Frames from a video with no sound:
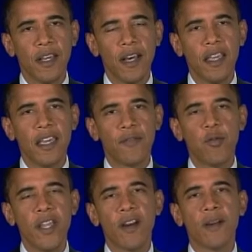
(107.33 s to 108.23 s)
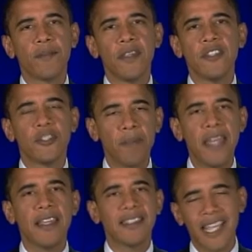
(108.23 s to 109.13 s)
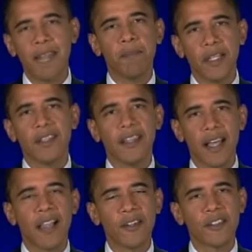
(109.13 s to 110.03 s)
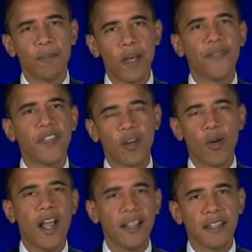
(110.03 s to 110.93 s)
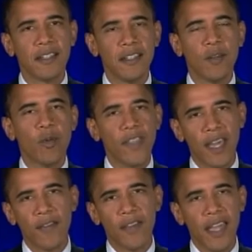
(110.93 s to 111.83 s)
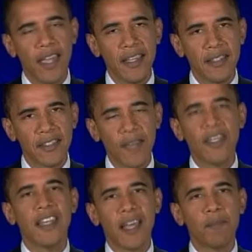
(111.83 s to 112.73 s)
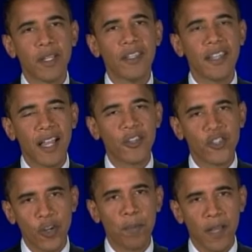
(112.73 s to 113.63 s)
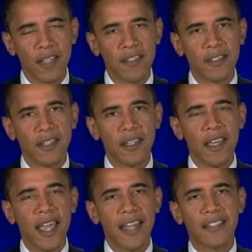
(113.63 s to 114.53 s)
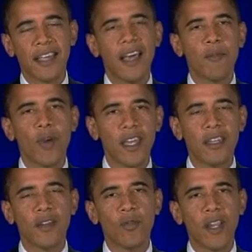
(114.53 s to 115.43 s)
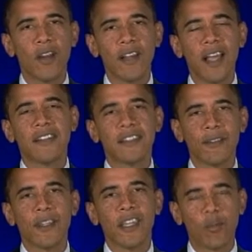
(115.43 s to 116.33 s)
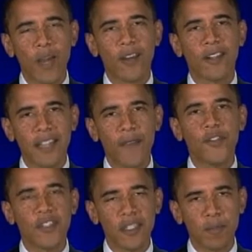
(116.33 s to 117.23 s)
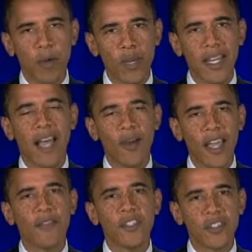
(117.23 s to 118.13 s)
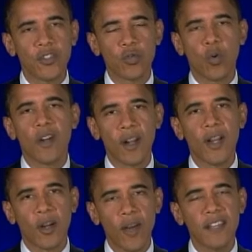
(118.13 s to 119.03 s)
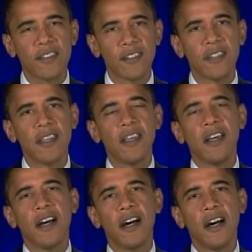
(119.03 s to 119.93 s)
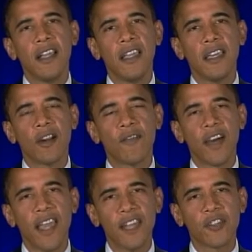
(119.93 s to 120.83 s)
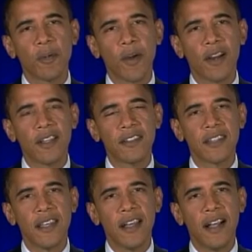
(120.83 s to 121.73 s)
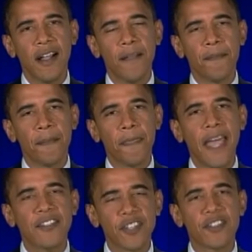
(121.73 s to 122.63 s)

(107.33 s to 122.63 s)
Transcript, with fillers: Uh, if we are spending $10 billion a month in Iraq, when they have a $79 billion surplus, at a time when we are not just looking at record deficits, but we now have this extraordinary crisis uh, in our financial markets, uh, that